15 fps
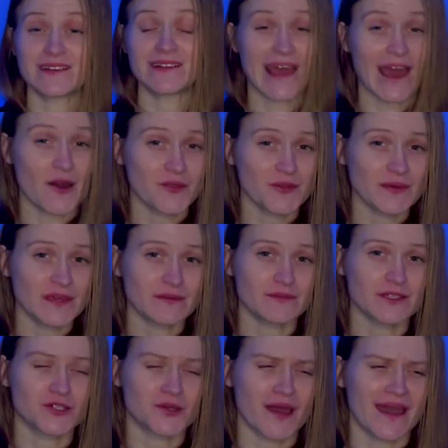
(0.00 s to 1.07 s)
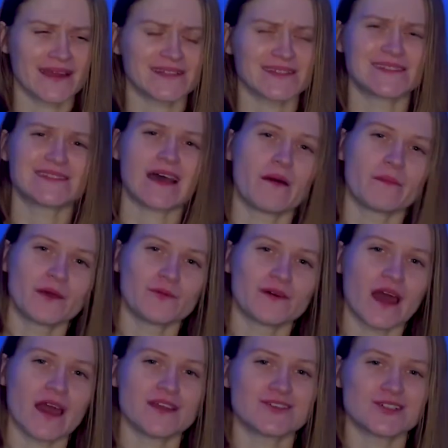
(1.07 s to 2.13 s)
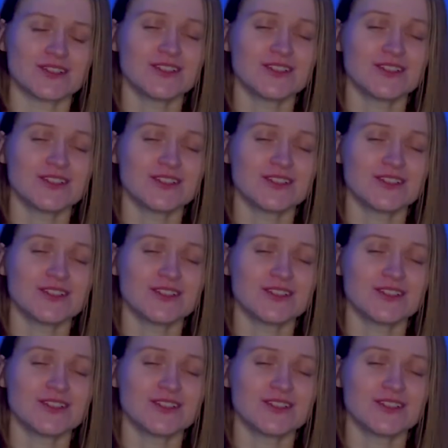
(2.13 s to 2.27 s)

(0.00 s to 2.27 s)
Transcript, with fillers: now the people trying to sell me what I should